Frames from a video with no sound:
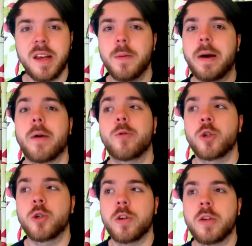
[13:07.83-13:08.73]
but I would
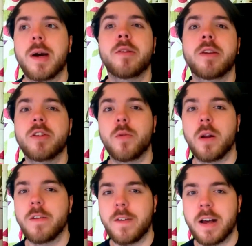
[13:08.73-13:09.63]
show you how you'd
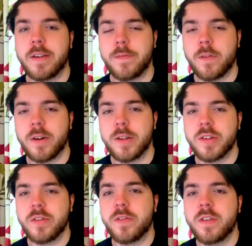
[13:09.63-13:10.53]
qualify for it and
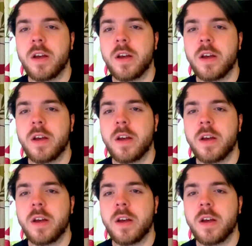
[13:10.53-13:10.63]
stuff.